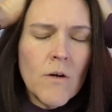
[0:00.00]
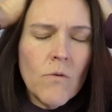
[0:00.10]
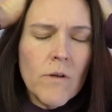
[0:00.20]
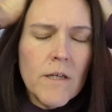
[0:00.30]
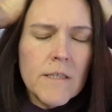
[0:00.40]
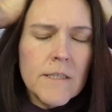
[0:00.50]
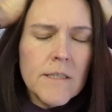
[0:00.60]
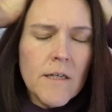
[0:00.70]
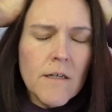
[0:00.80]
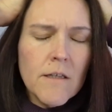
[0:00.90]
where they
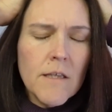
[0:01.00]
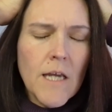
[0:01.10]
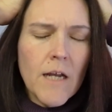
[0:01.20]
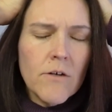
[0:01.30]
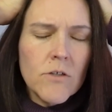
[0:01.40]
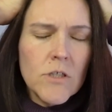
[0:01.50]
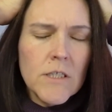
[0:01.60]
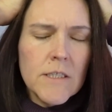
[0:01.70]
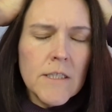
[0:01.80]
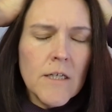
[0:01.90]
suck the
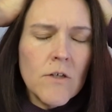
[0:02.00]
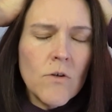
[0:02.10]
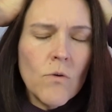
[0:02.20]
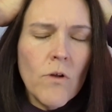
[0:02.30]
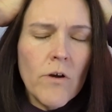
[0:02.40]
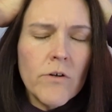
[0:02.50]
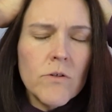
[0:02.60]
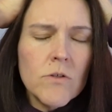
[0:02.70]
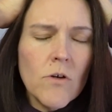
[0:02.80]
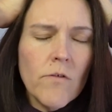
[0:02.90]
energies that no longer
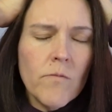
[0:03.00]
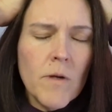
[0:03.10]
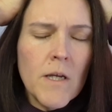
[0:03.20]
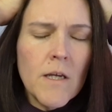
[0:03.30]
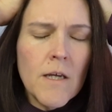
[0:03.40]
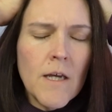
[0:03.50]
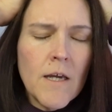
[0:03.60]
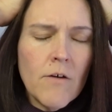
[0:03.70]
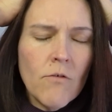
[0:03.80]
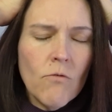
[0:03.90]
serve me
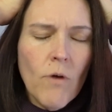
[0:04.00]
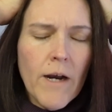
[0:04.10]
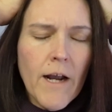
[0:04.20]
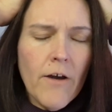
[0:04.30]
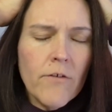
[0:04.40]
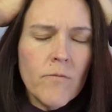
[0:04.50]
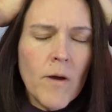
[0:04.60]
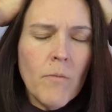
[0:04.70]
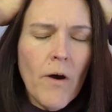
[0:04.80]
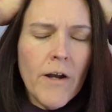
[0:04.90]
right out of my
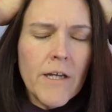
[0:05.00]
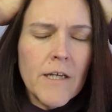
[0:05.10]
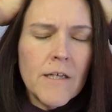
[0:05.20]
body.